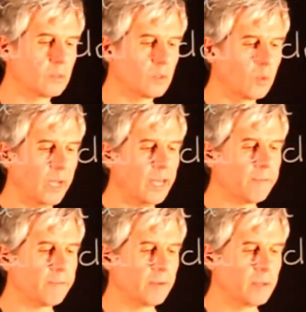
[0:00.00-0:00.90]
So
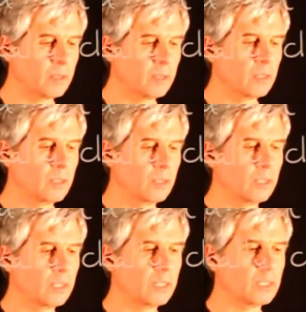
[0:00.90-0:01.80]
F
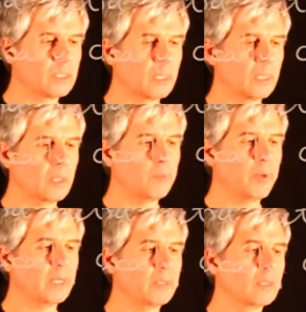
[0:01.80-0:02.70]
is
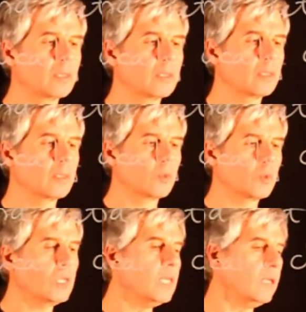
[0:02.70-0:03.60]
embedded
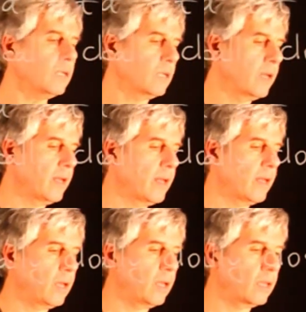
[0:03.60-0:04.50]
into E
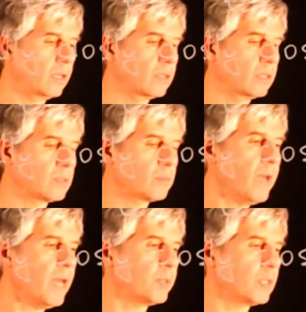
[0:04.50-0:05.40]
and is
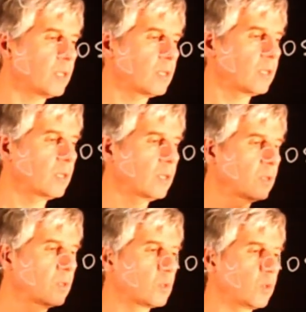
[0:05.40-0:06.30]
mapped
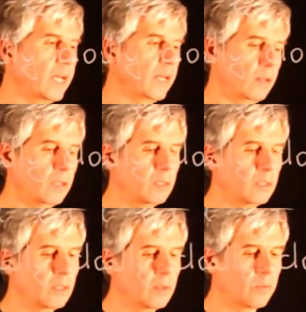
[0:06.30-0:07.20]
to L,
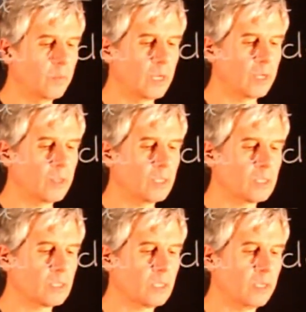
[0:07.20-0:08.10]
where
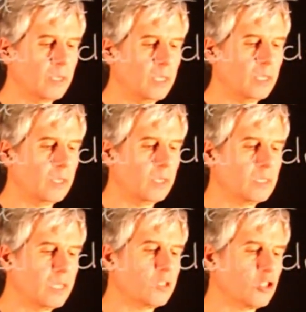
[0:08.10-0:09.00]
this
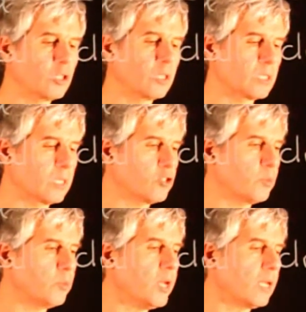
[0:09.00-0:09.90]
extension is
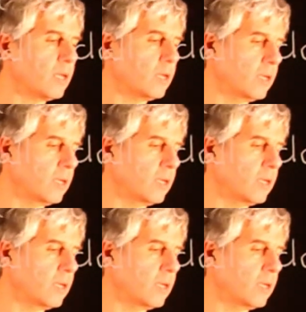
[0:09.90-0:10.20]
algebraic